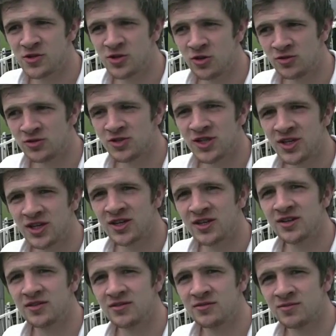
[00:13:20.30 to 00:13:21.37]
I think Chief Johnsy
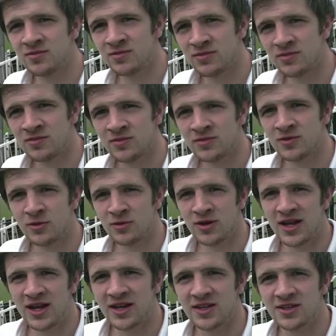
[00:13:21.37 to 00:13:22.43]
and
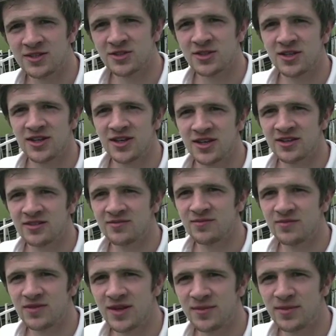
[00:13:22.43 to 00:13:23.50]
Langer's
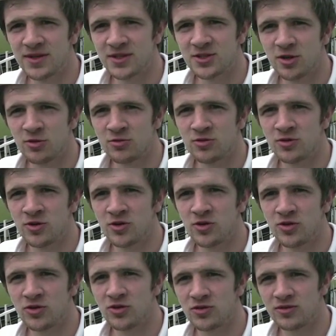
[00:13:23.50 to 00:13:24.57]
keeping us down to earth.